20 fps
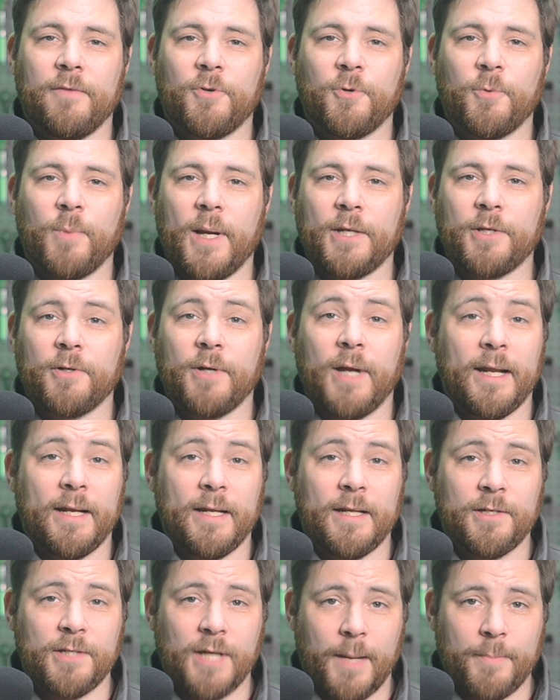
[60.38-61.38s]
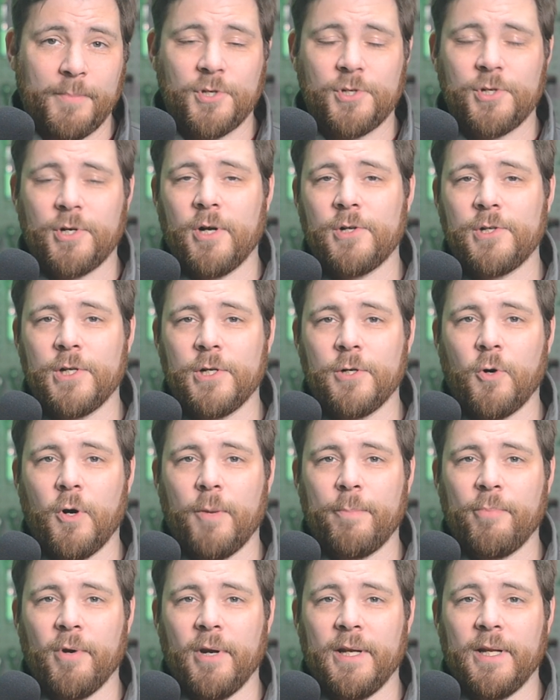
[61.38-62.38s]
director at Adopt-A-Charge
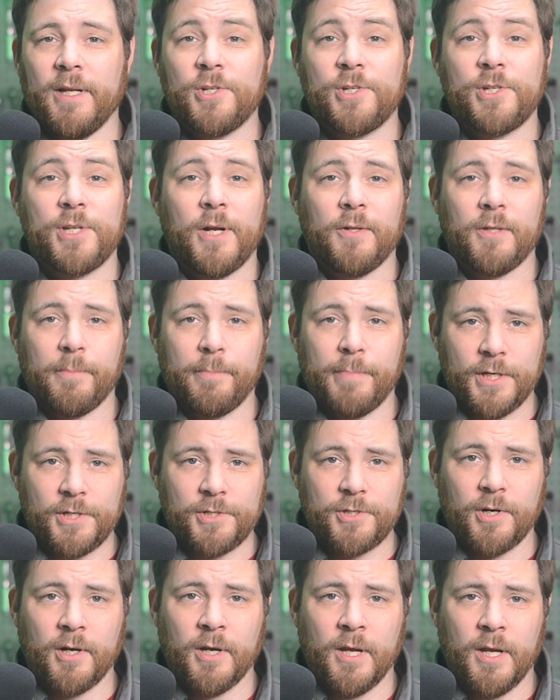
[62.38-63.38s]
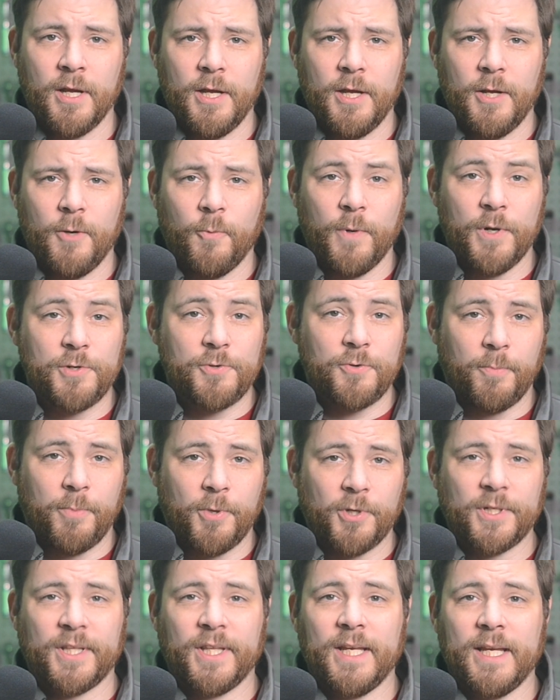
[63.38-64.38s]
Incorporated, shared the picture, which
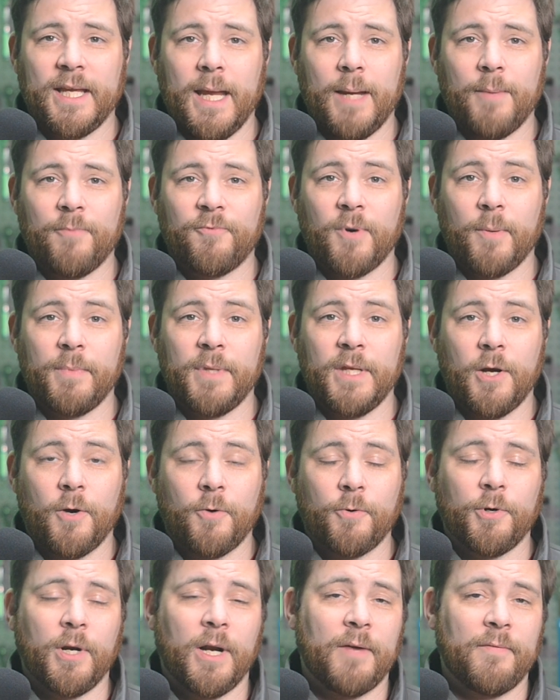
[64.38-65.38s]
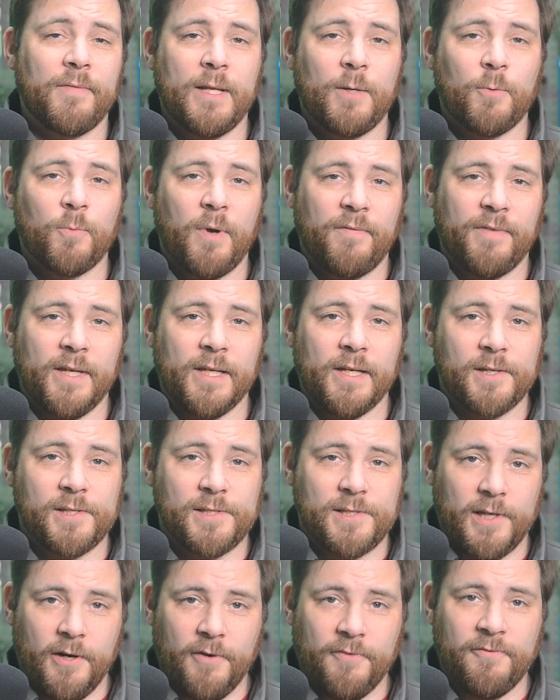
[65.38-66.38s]
reportedly came from the owner of the Rivian
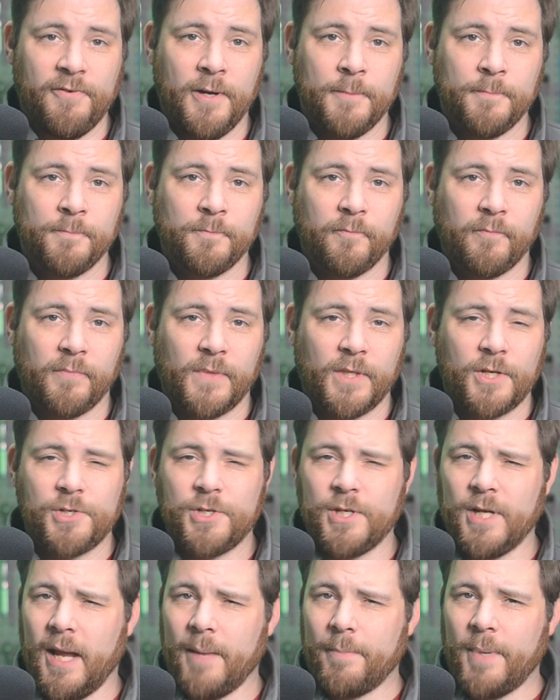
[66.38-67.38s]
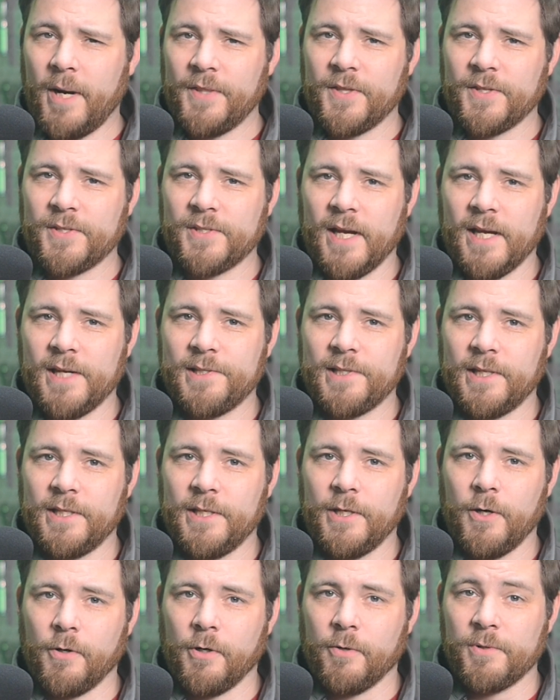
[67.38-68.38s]
itself. She hypothesized that
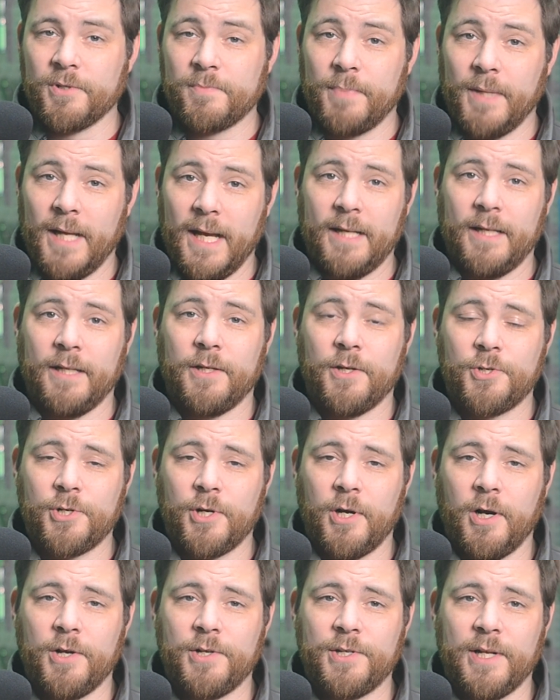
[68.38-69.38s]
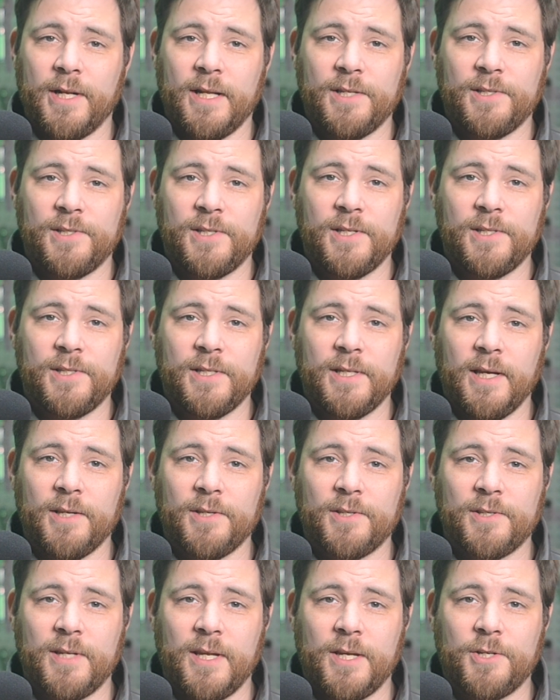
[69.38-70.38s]
the owner was planning to charge at a
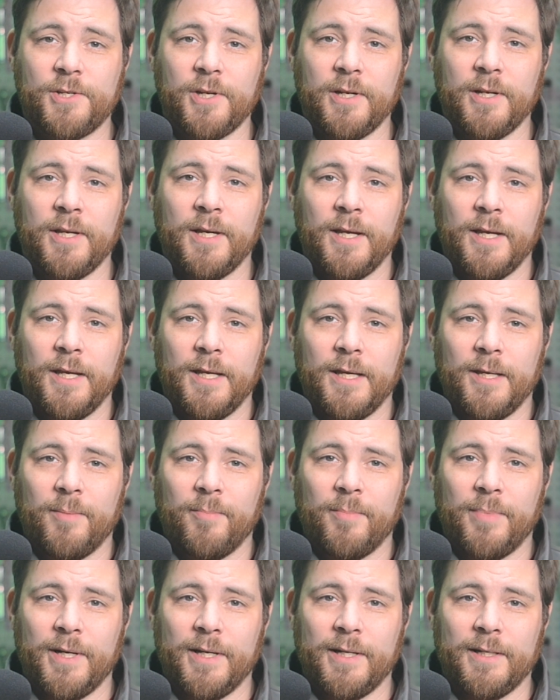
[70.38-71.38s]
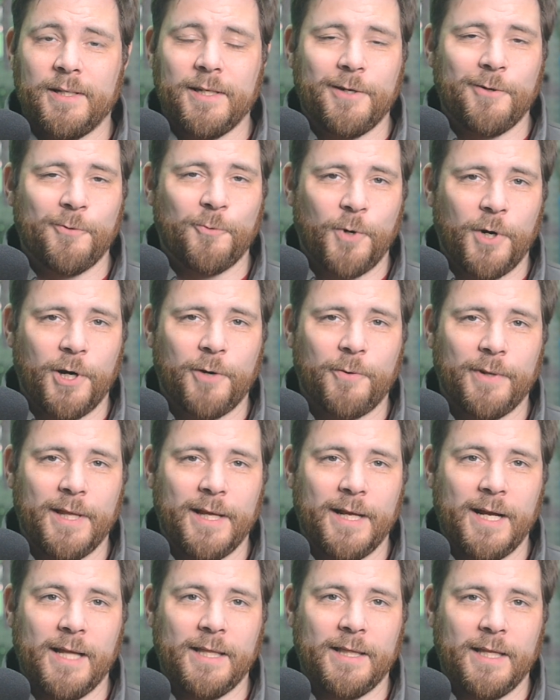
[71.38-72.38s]
CCS station, but it didn't work when
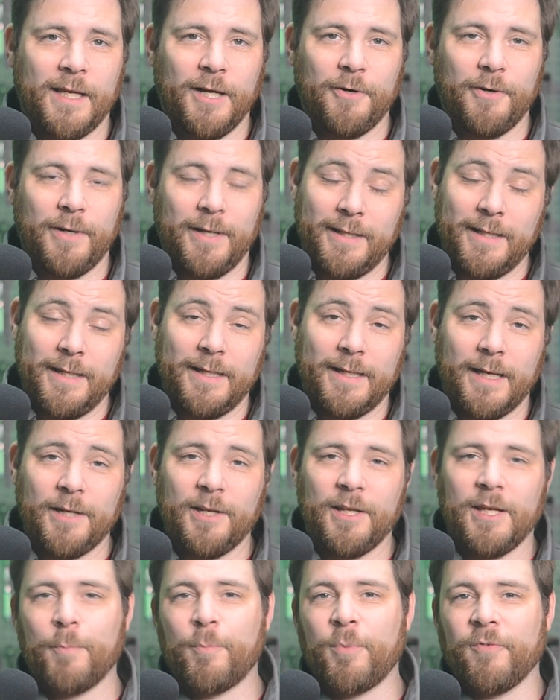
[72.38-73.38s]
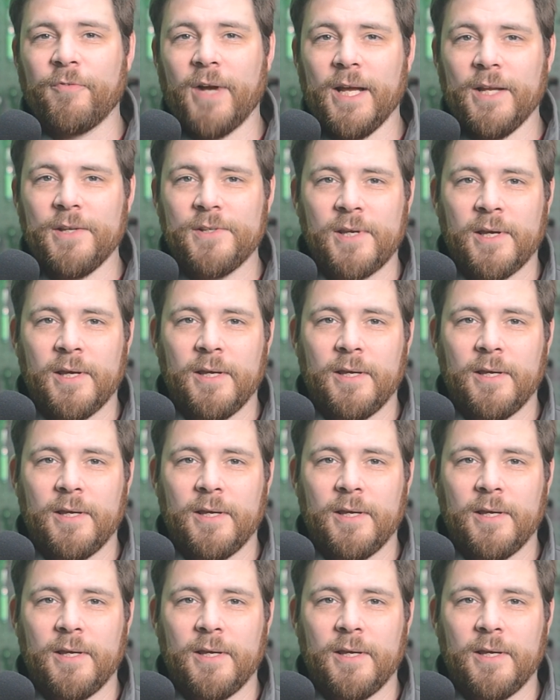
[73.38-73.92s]
they got there and they had to improvise.